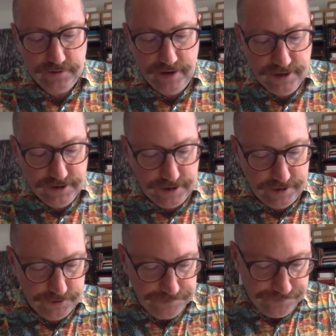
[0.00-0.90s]
of
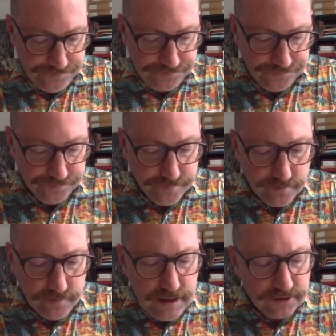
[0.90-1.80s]
essays.
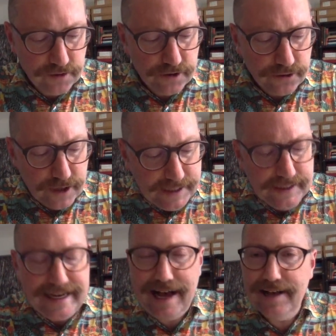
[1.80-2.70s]
So the tricky
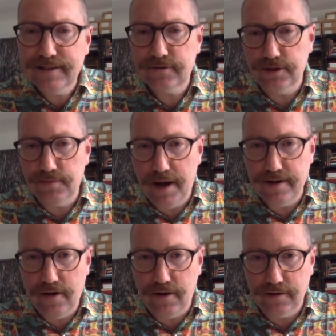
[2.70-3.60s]
task which
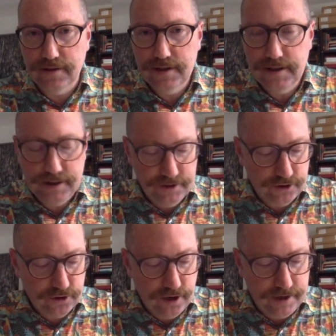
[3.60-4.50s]
Meinong is
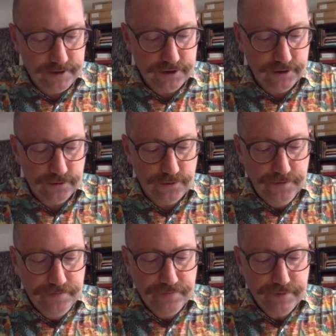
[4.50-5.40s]
trying to
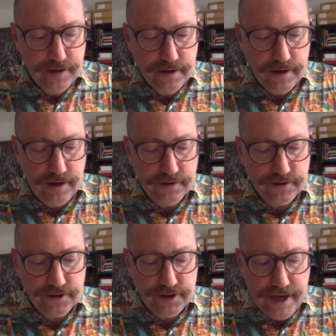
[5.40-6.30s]

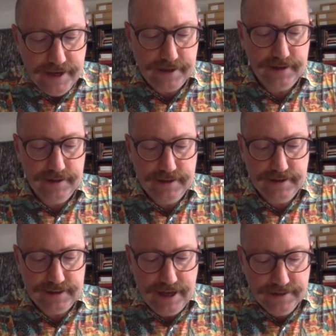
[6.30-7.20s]
undertake in
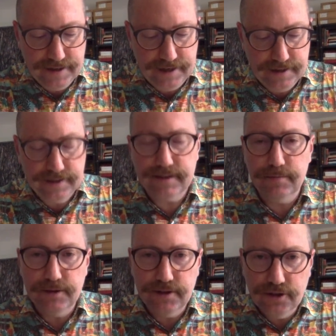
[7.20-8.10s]
his essay is to
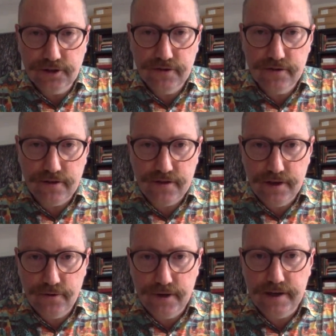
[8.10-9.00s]
position the
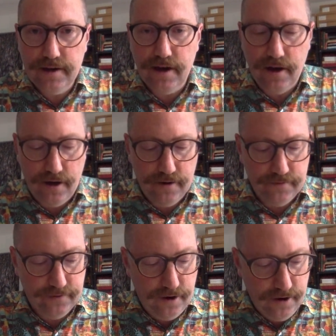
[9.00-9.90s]
theory
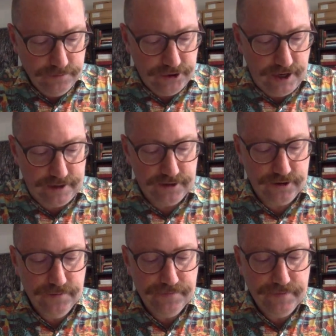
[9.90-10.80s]
of
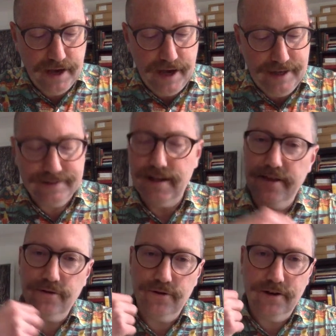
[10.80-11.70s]
objects as
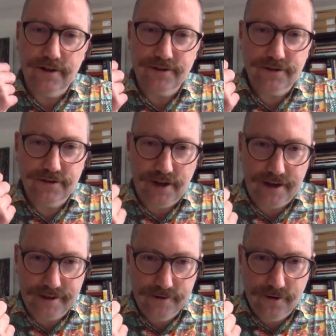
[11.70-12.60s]
neither a
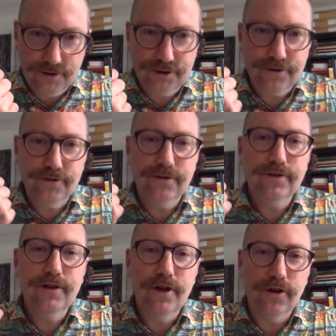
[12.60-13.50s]

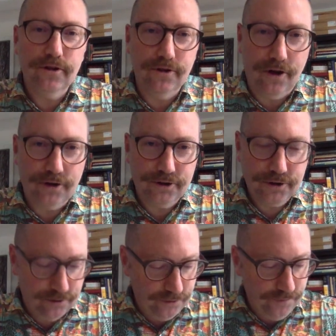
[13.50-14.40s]
psychological,
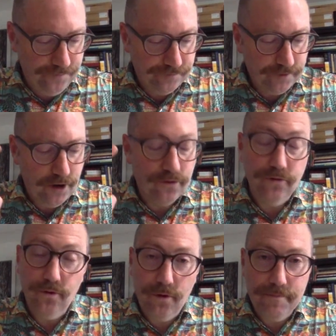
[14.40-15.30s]
logical,
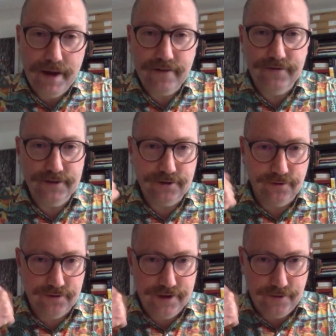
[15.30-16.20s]
nor
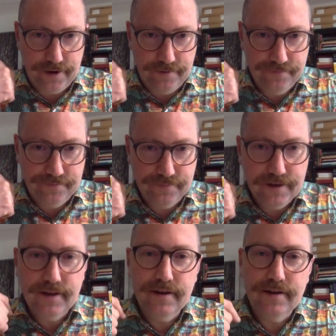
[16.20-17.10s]
metaphysical theory.
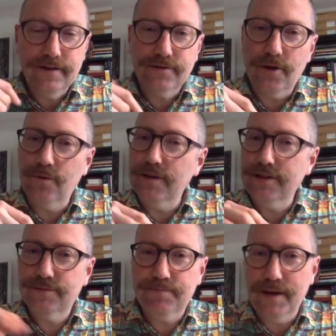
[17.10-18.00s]
So
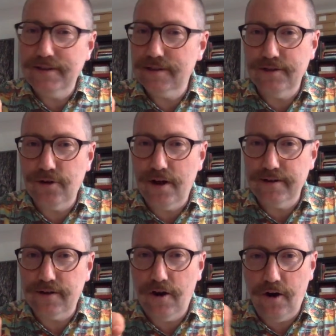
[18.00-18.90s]
he's basically trying
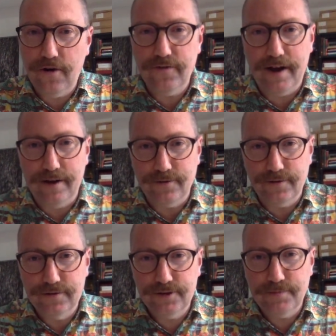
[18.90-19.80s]
to carve out
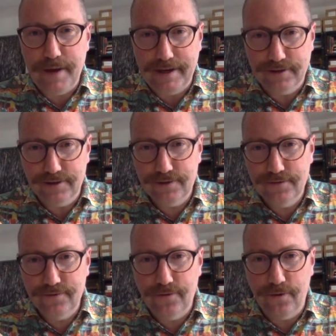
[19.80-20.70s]
space
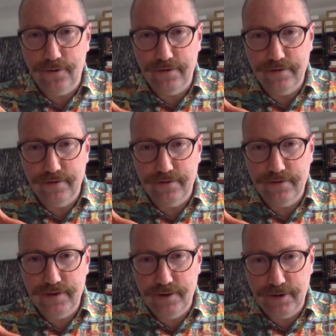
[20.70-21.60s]
for the
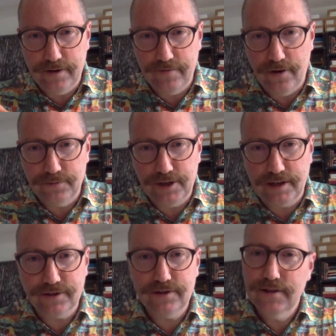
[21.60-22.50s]
theory of
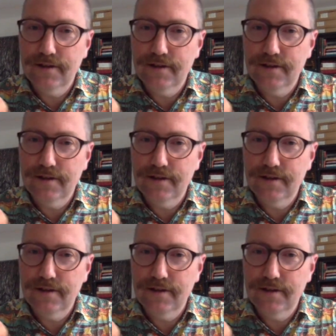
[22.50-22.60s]
objects